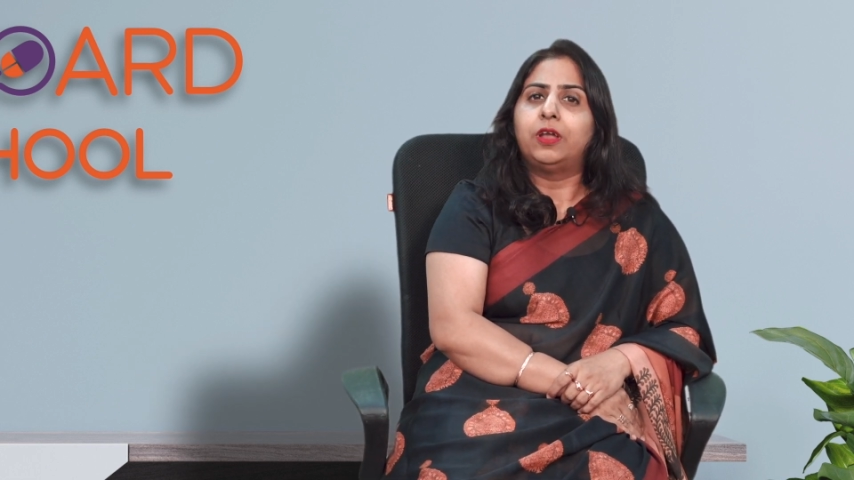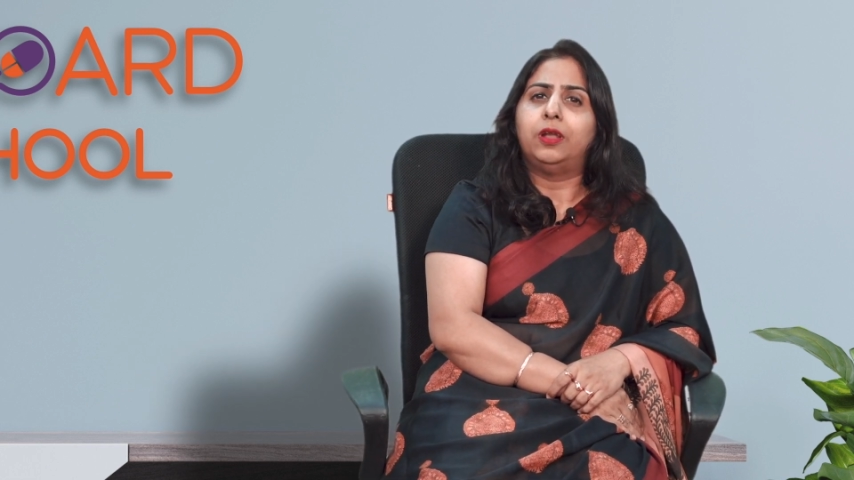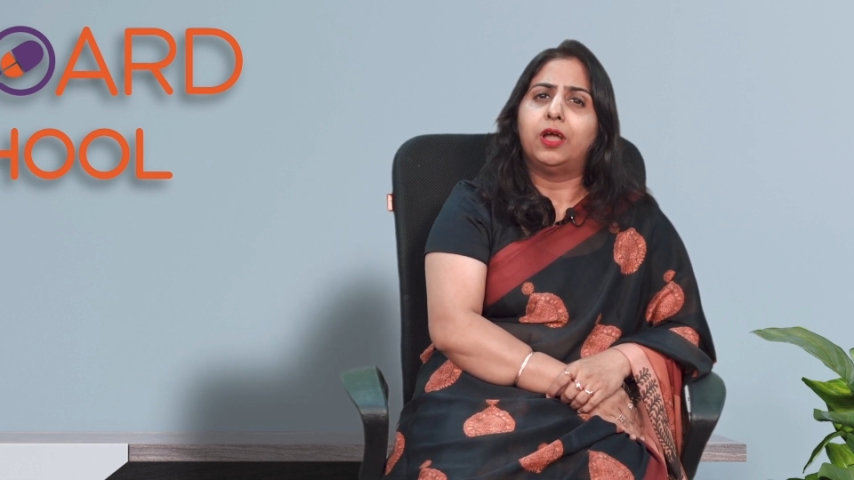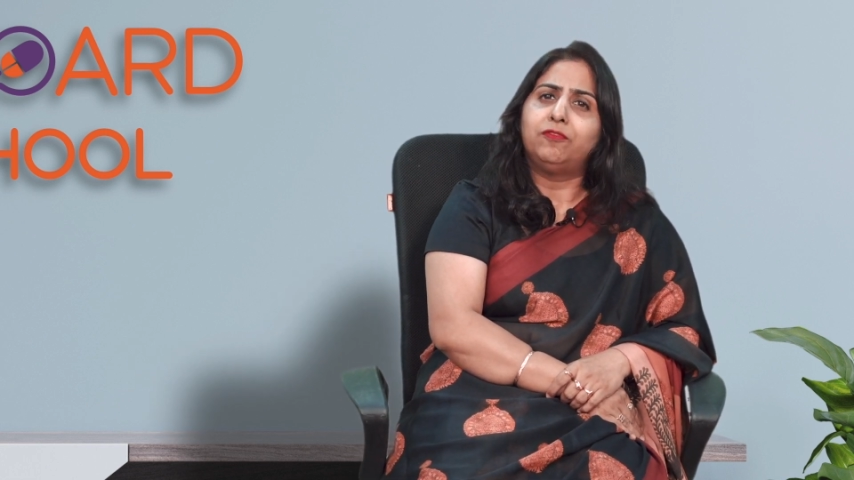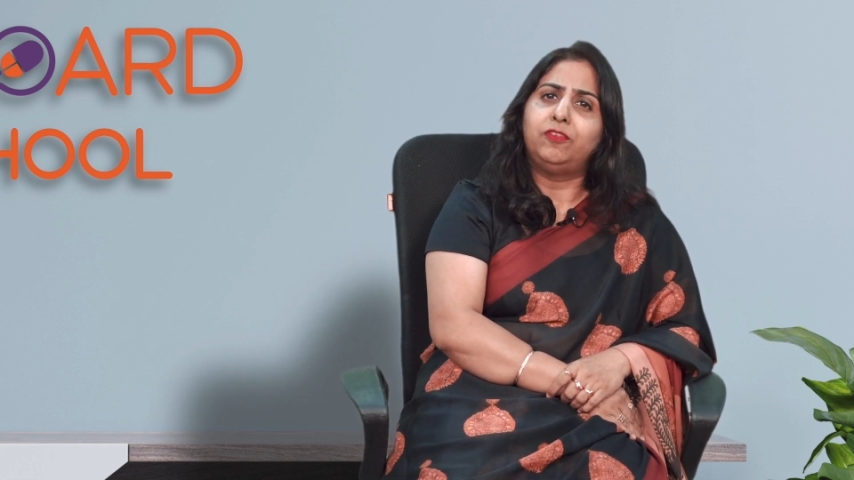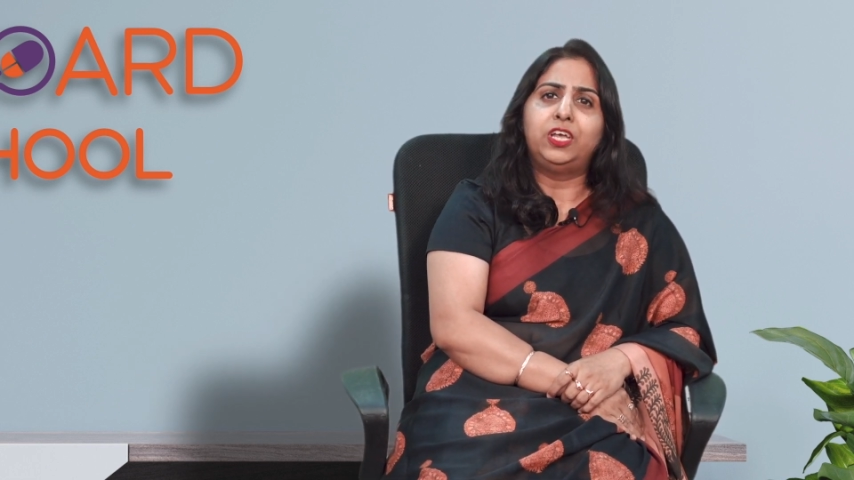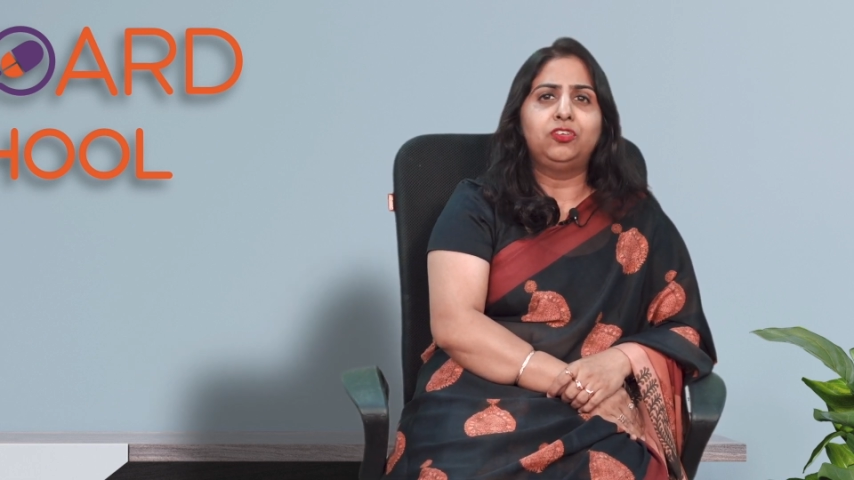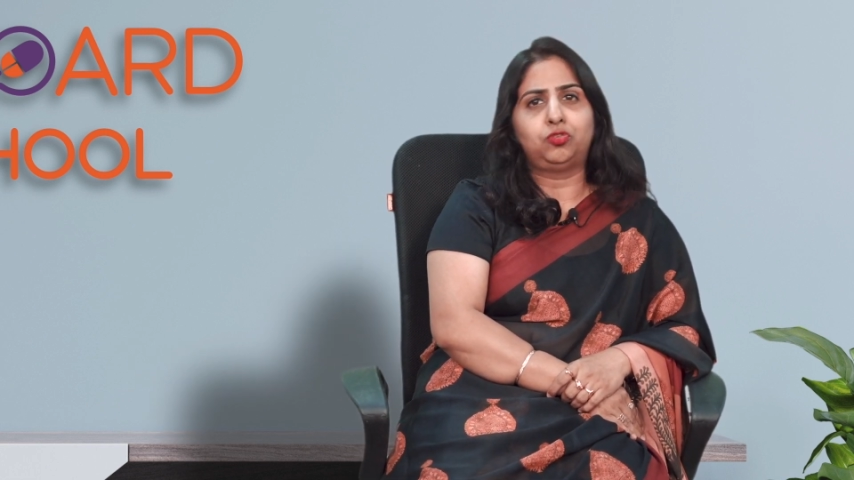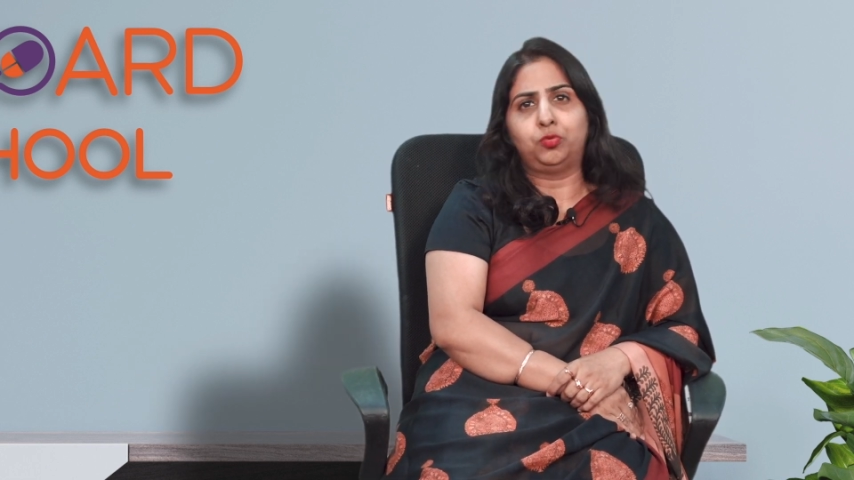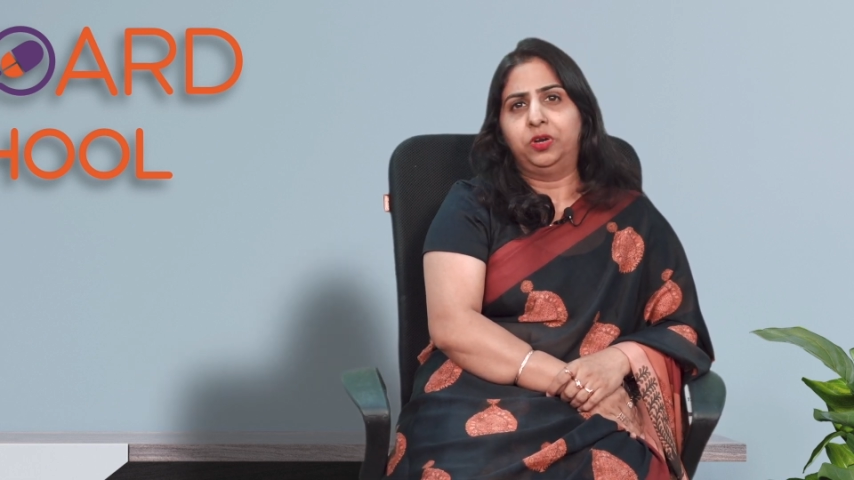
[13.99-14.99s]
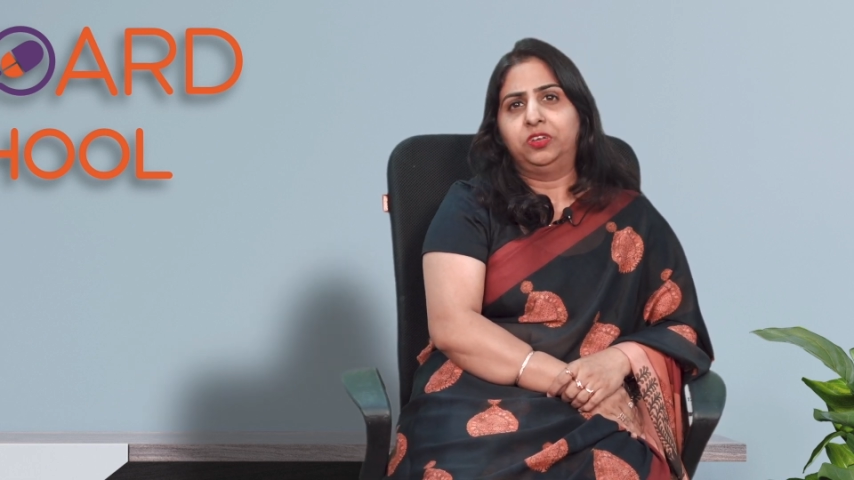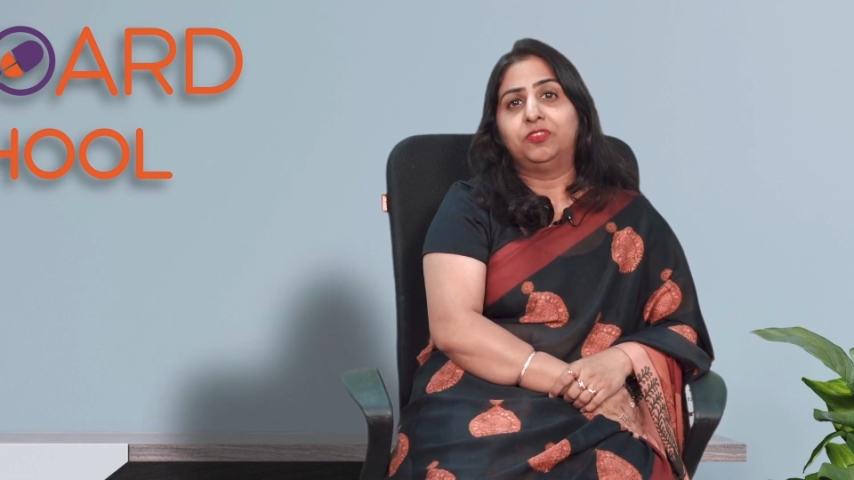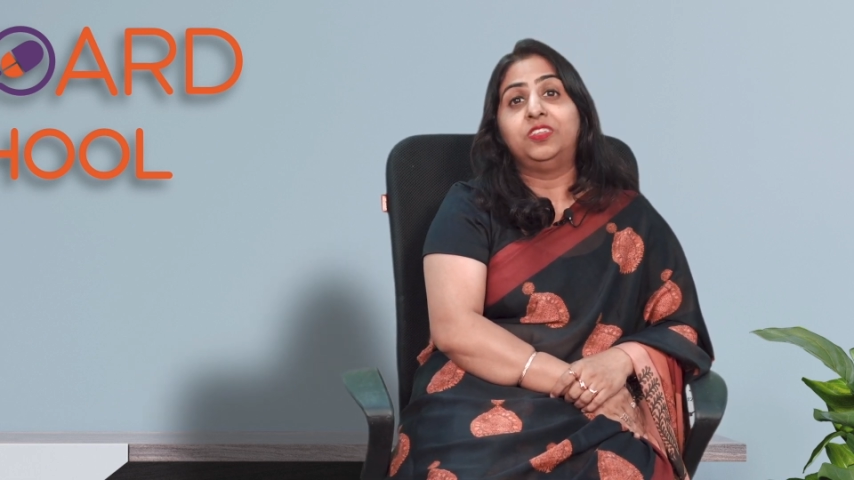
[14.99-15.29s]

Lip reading: our lovely students